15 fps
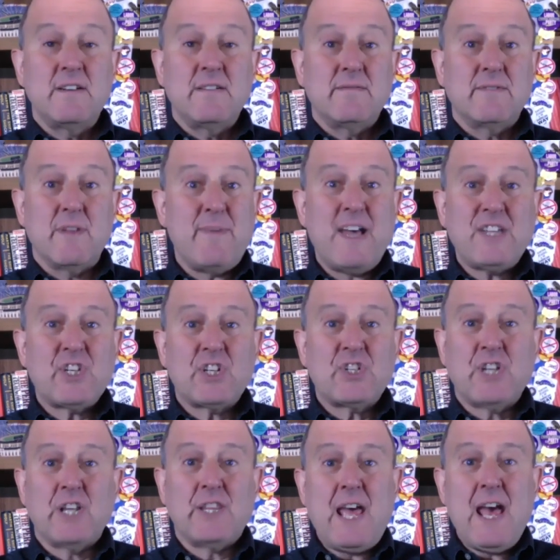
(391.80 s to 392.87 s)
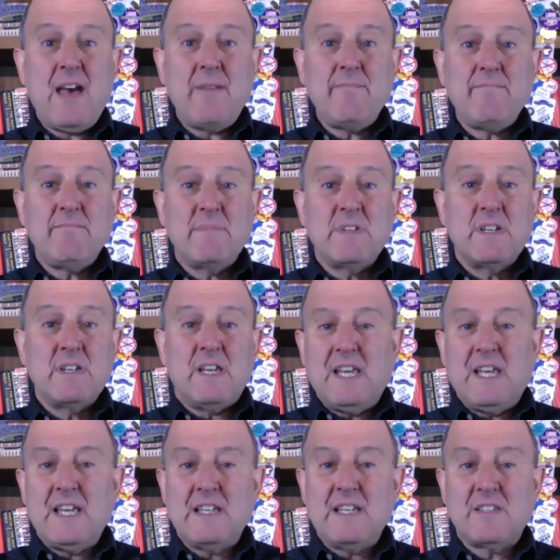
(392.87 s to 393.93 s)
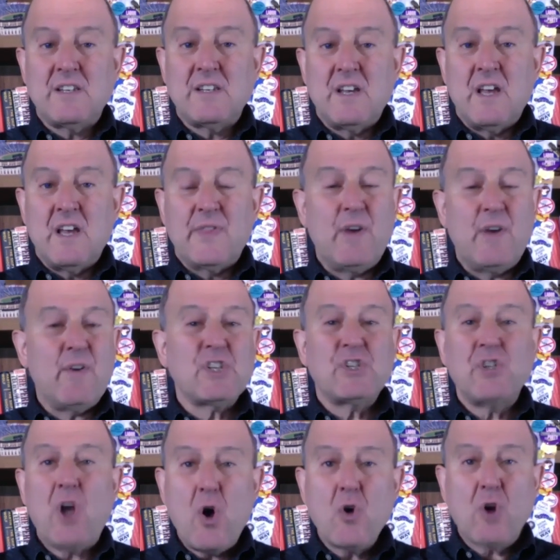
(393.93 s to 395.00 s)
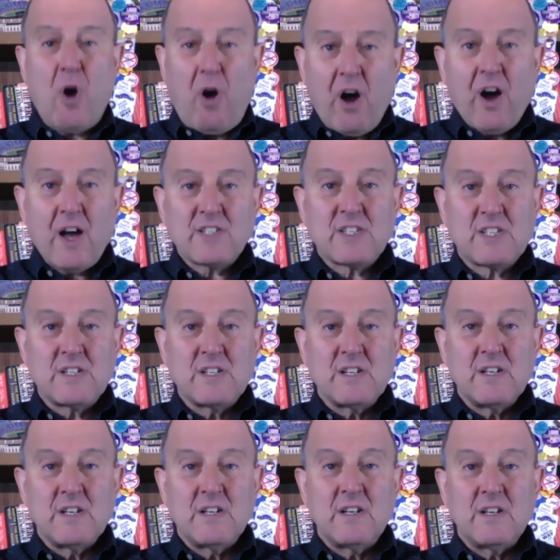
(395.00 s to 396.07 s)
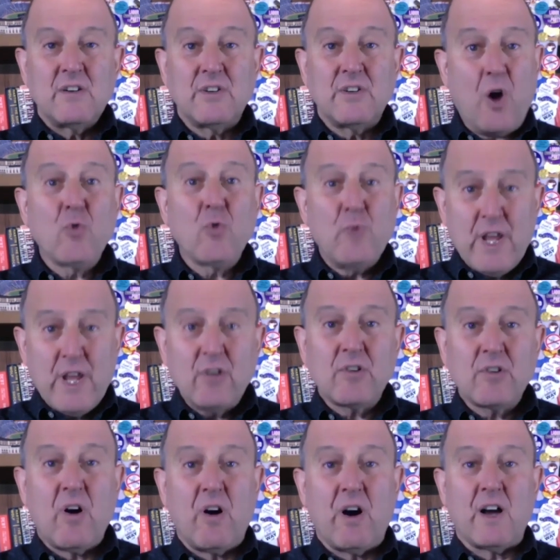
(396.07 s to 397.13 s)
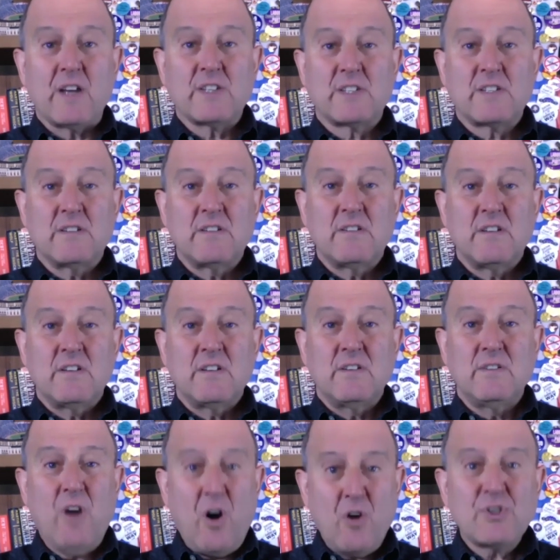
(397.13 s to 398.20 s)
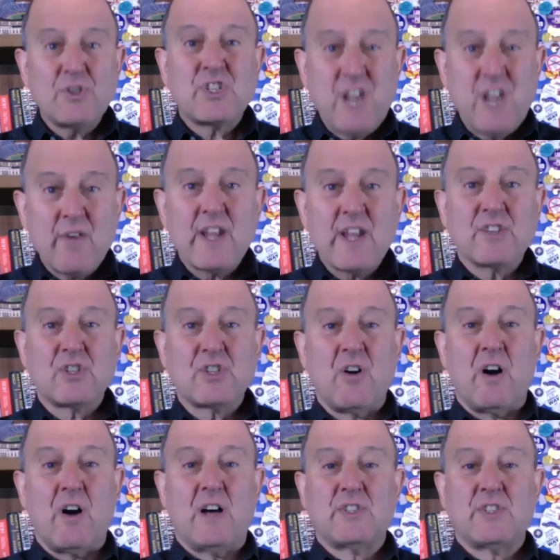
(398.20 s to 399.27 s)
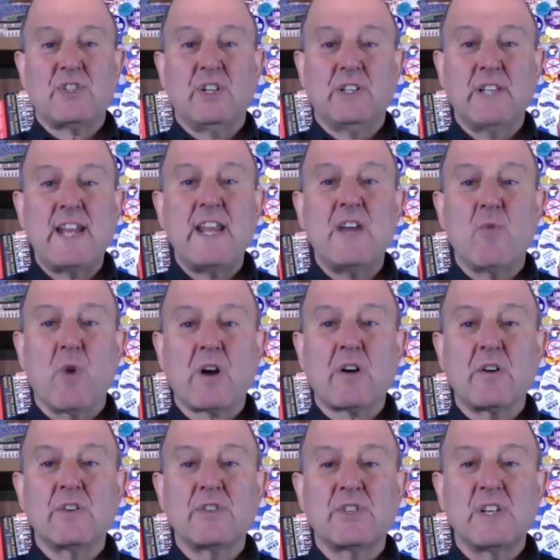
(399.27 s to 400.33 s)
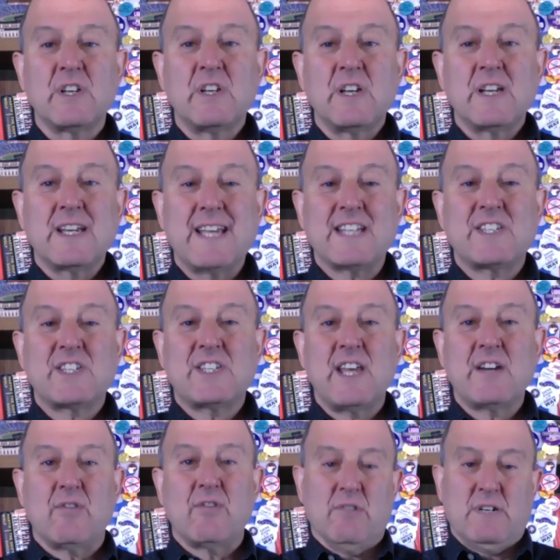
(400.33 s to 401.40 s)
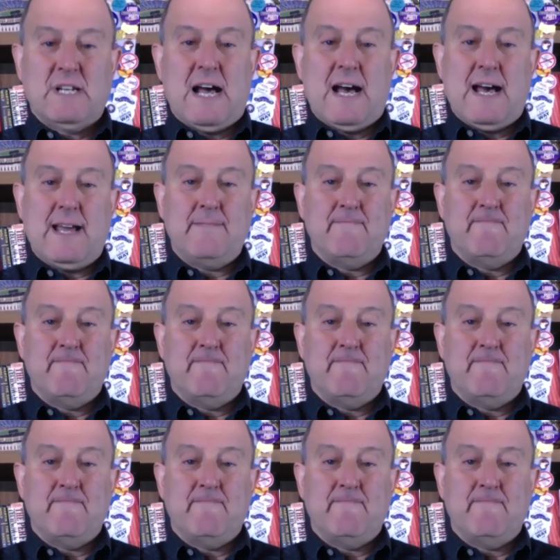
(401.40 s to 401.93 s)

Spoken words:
the message to them is there is no cost, no real cost, no serious cost to letting workers get sick or die.